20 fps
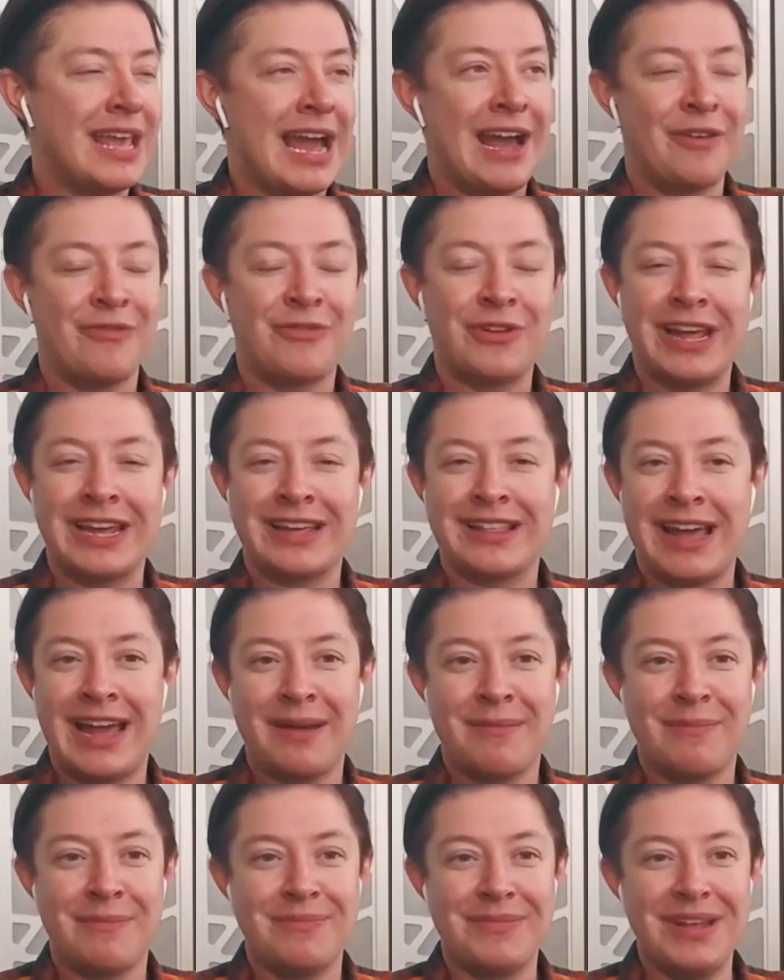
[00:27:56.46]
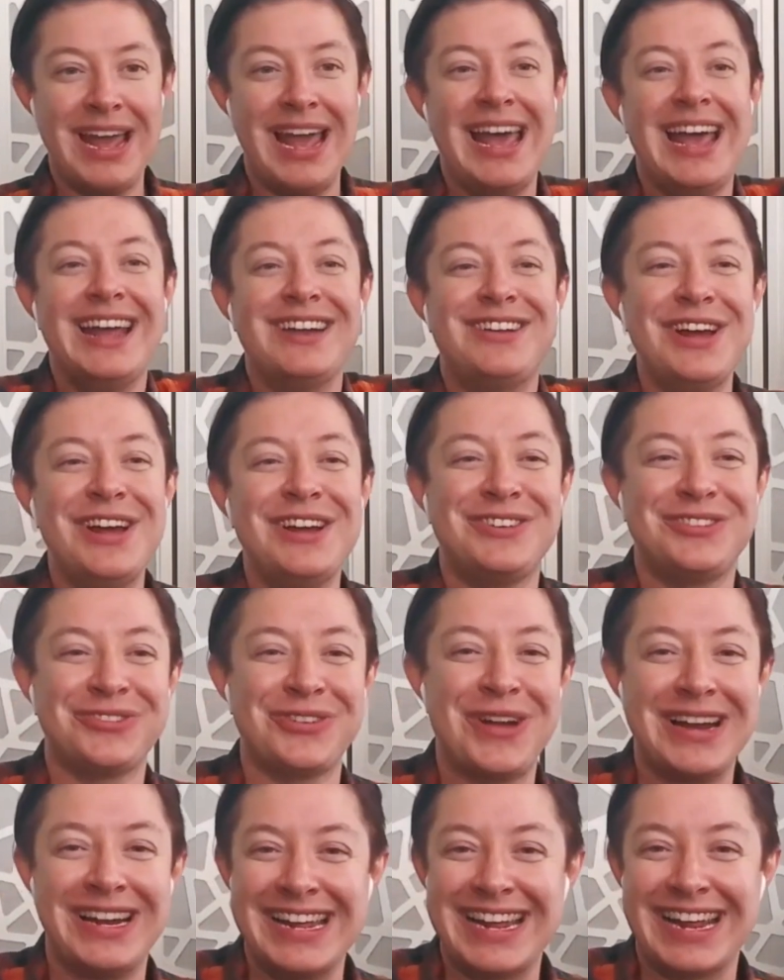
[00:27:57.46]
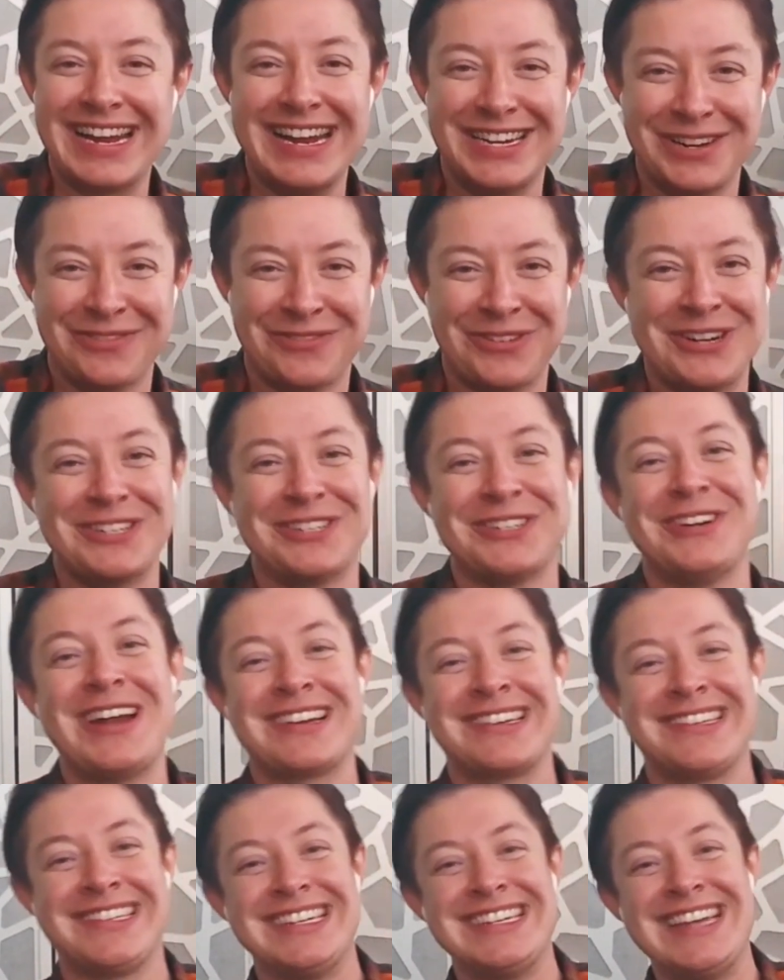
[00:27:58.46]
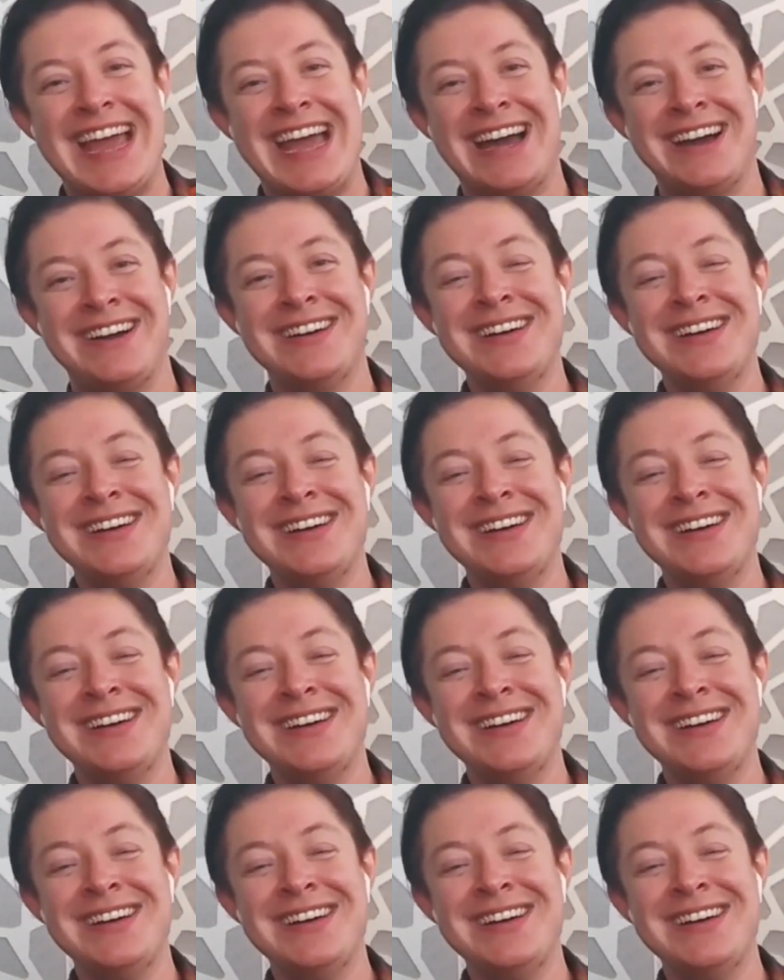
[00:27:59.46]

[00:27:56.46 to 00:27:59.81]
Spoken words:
yeah, I feel like I'm trailing in a different direction now,